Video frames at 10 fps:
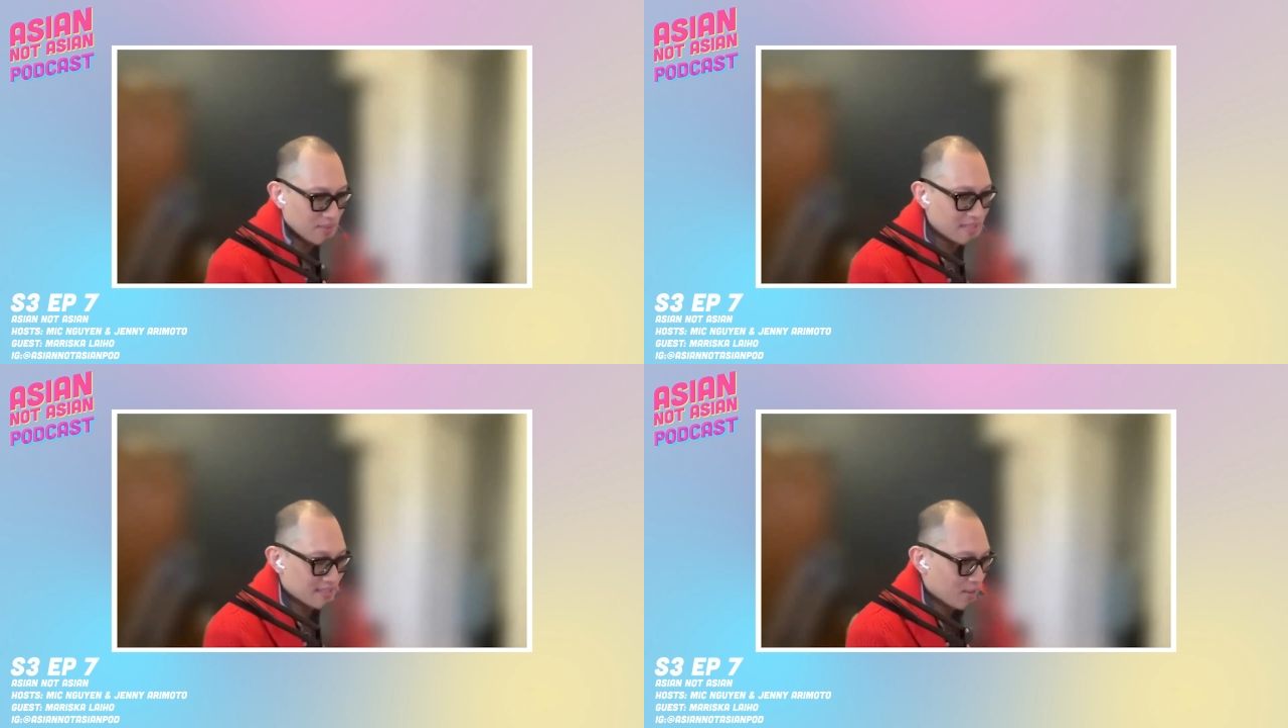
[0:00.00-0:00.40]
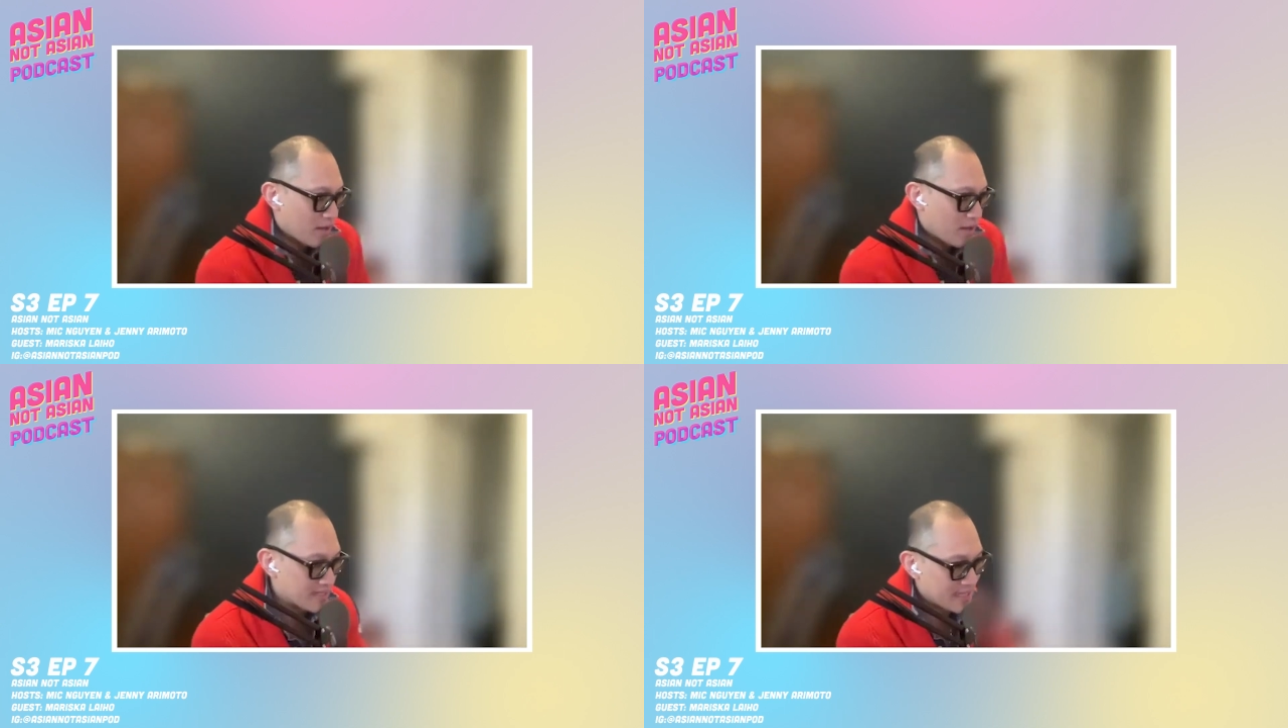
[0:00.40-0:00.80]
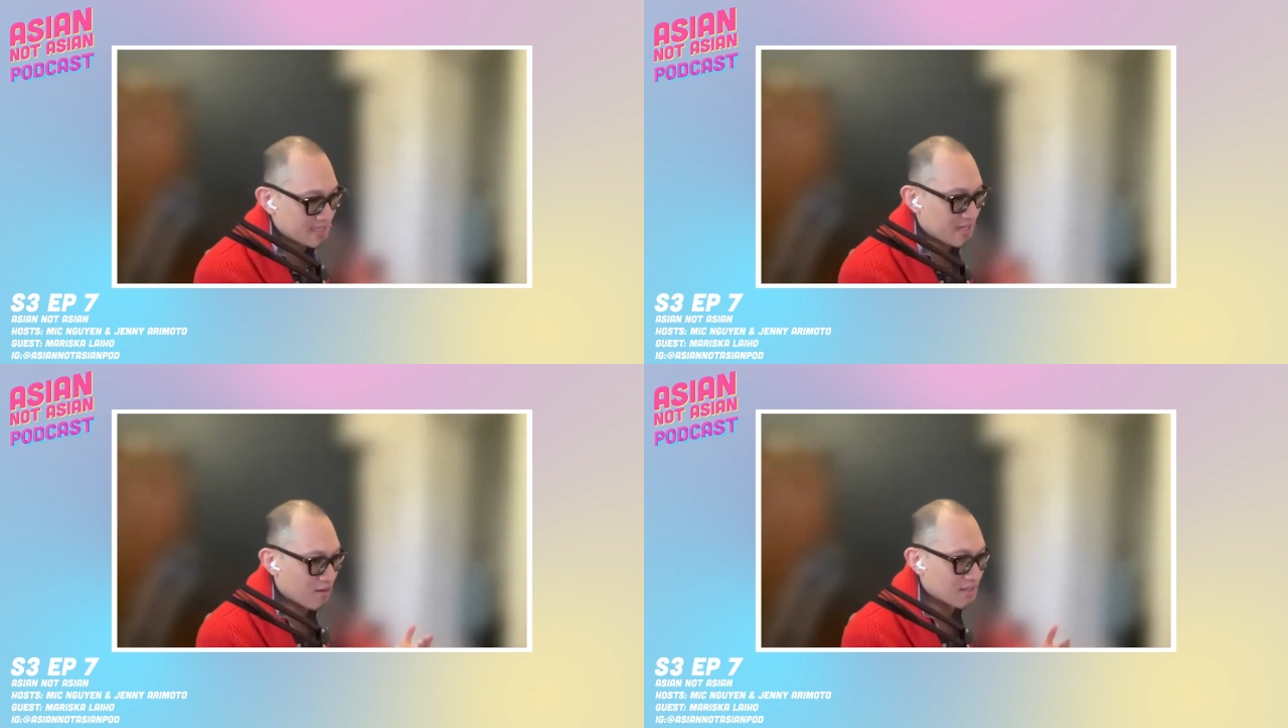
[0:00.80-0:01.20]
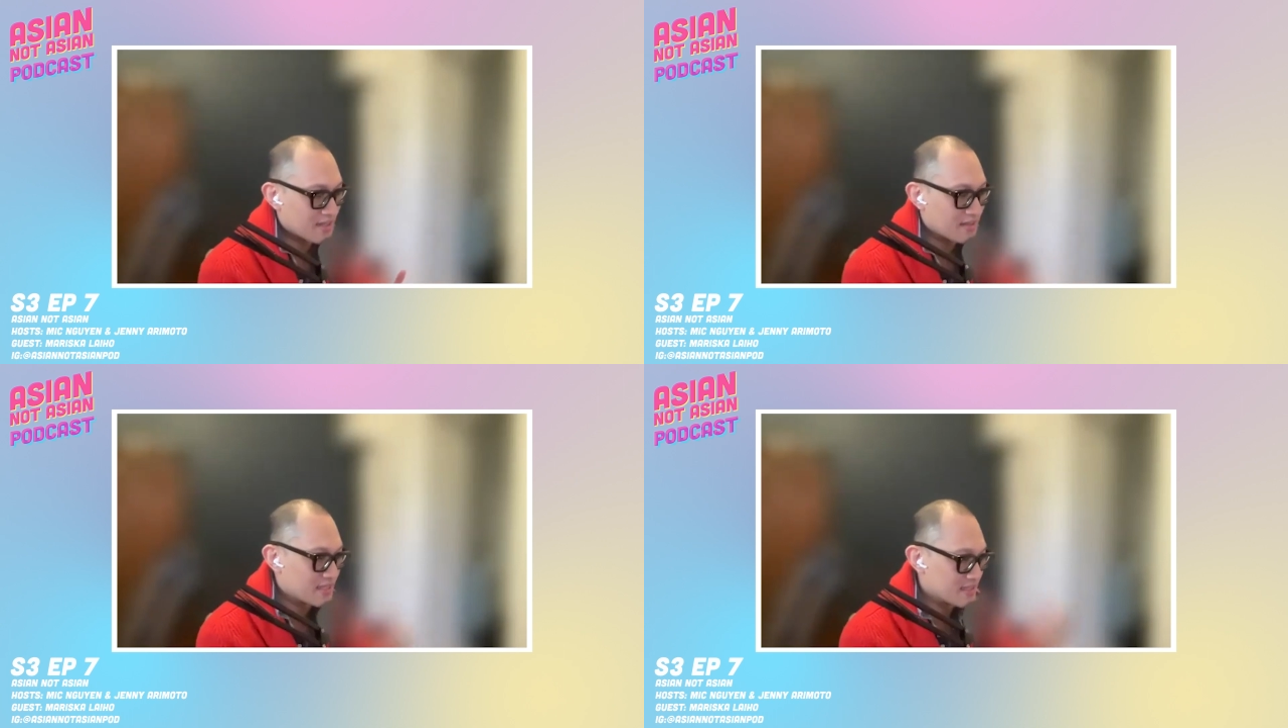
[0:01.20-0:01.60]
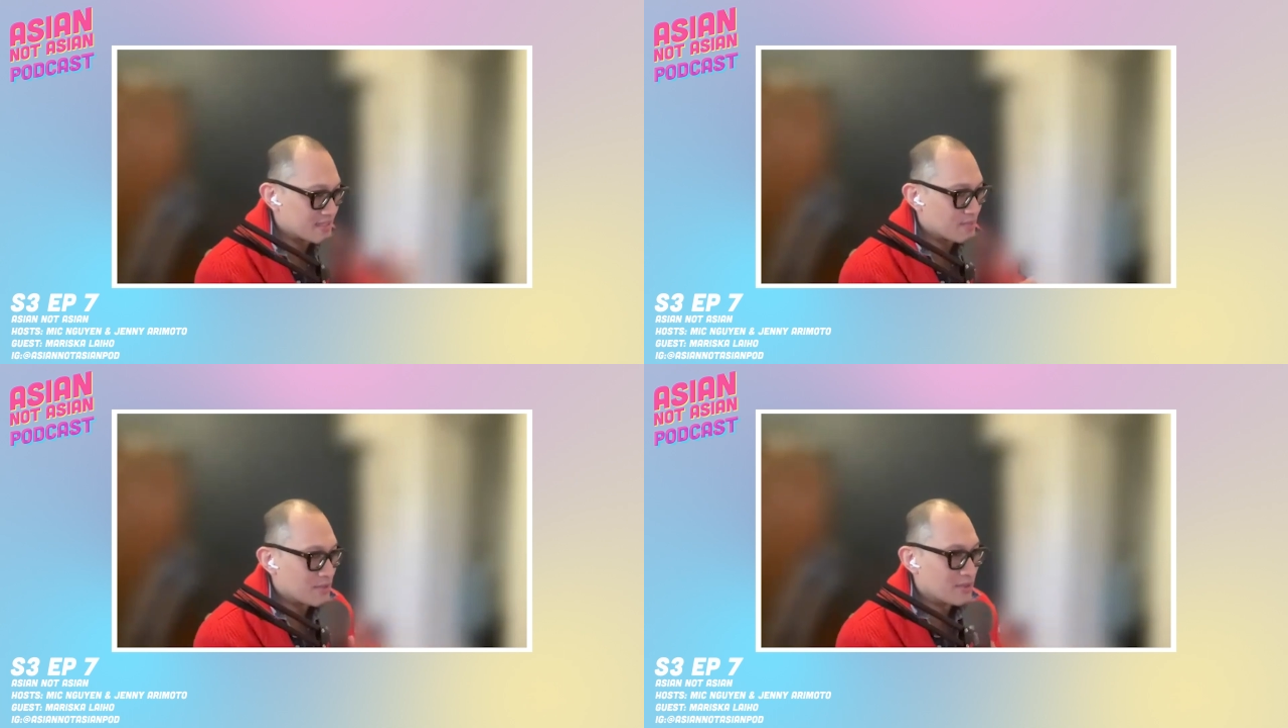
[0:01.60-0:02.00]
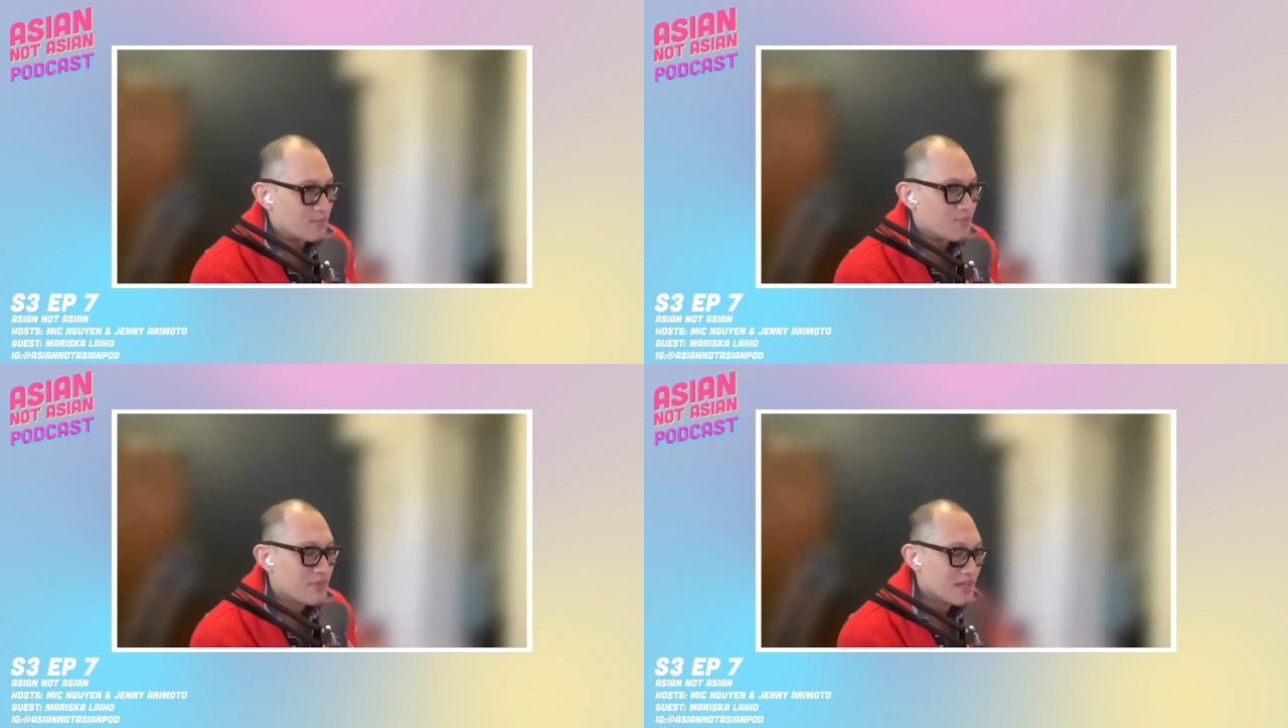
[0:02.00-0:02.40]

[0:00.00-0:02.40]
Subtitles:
and he's like wearing a sexy cardigan because he's Simu Liu.